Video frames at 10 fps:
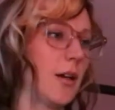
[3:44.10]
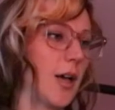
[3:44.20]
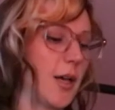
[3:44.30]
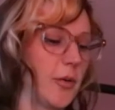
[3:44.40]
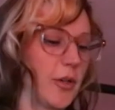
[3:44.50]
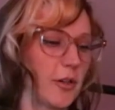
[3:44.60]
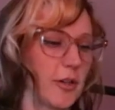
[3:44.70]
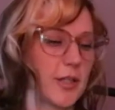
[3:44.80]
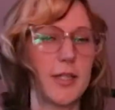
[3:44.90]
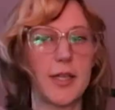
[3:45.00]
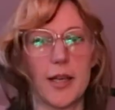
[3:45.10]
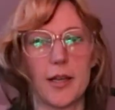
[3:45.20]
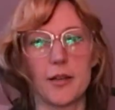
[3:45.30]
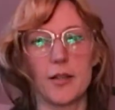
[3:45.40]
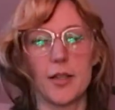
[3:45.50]
I put it on a
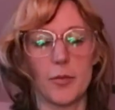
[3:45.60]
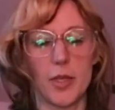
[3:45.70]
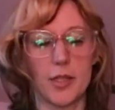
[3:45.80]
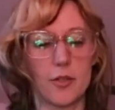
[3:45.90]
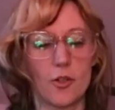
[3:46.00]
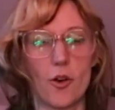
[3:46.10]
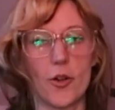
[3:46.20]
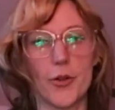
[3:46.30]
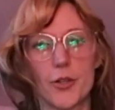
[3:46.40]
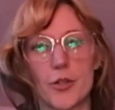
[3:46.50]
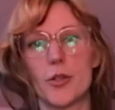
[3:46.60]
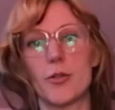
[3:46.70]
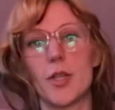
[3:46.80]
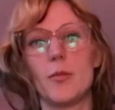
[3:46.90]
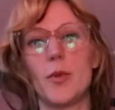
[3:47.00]
stand that makes it taller so
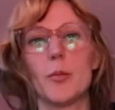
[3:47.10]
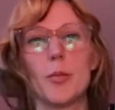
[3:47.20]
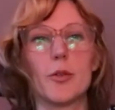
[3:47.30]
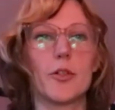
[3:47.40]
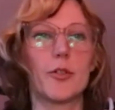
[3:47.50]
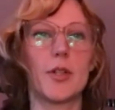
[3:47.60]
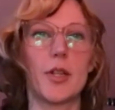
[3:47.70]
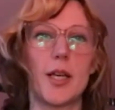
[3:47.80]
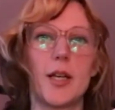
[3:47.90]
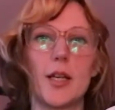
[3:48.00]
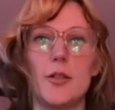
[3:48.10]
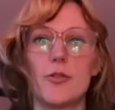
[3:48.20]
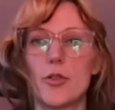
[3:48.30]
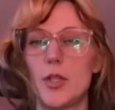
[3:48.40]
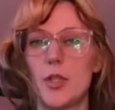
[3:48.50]
it can be a portrait light. I
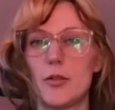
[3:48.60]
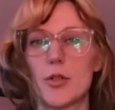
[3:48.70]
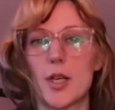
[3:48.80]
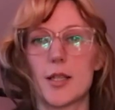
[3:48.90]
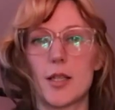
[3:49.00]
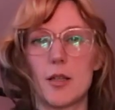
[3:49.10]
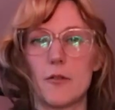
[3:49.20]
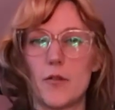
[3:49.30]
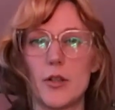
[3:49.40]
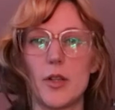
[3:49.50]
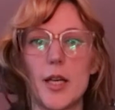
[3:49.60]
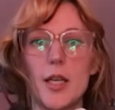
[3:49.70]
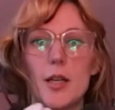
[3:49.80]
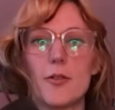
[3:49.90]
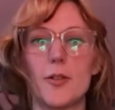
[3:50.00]
usually use it as like a fill
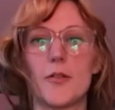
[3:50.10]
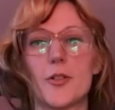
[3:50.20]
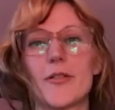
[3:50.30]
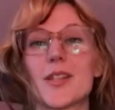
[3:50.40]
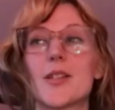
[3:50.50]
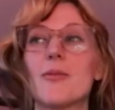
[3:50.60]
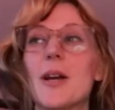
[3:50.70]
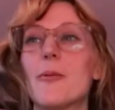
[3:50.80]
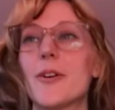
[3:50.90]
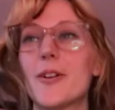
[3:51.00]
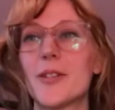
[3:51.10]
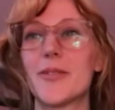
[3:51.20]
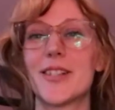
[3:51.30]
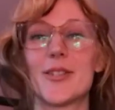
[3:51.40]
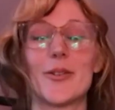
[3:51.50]
light. I don't even know if that's the right word. It's
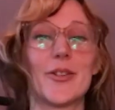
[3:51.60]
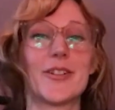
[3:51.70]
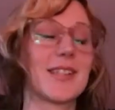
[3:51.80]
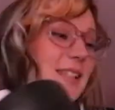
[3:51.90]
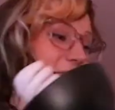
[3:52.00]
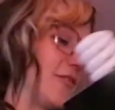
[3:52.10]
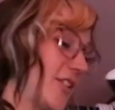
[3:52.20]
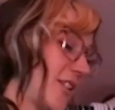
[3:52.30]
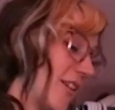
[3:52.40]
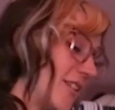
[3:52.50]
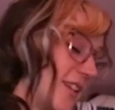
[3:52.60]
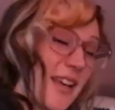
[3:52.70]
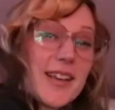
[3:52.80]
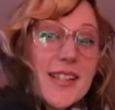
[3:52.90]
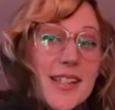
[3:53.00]
been so long since I've done
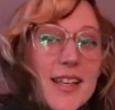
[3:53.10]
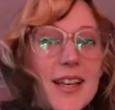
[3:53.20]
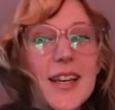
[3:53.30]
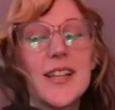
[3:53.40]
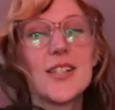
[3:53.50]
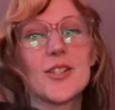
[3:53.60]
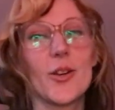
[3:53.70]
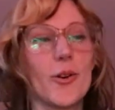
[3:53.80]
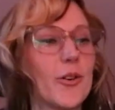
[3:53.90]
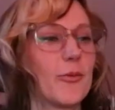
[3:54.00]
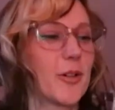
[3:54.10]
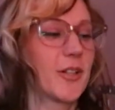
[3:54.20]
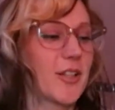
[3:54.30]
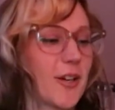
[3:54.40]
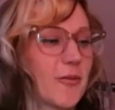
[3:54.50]
this. So on one
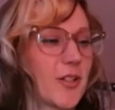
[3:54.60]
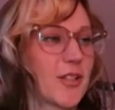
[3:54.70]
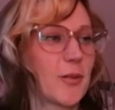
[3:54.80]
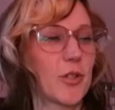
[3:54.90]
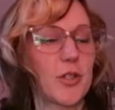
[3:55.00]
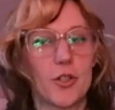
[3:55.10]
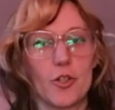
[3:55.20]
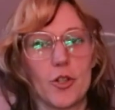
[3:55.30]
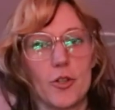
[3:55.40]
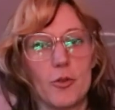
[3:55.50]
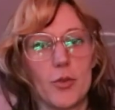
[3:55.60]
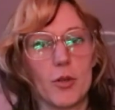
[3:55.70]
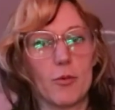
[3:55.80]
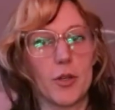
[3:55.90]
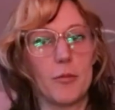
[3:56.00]
of the options, I'm just going to show you
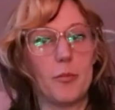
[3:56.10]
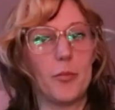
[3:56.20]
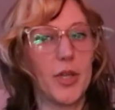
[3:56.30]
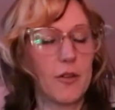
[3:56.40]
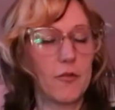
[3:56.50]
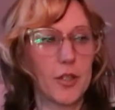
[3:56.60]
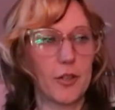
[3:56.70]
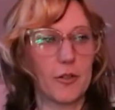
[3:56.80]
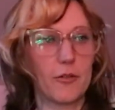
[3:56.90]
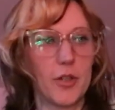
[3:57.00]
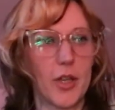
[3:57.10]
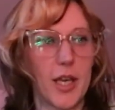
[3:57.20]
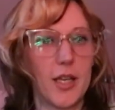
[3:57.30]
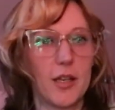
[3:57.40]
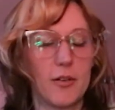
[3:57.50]
with one big photography
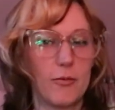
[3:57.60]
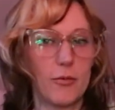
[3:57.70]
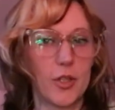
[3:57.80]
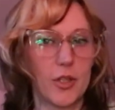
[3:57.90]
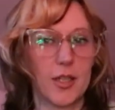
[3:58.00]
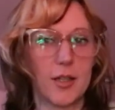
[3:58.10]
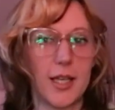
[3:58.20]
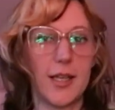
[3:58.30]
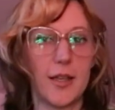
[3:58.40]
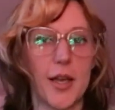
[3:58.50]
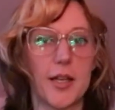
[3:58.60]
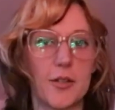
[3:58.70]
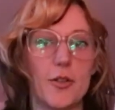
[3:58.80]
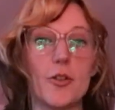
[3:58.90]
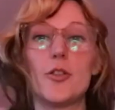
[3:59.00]
light, which is like a key light.
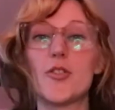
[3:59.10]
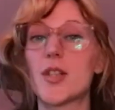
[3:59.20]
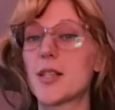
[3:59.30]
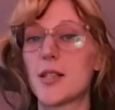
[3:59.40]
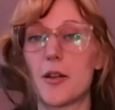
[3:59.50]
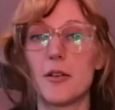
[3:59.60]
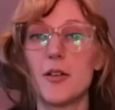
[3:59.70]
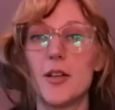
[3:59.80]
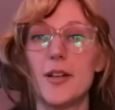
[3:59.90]
So you could use the sun.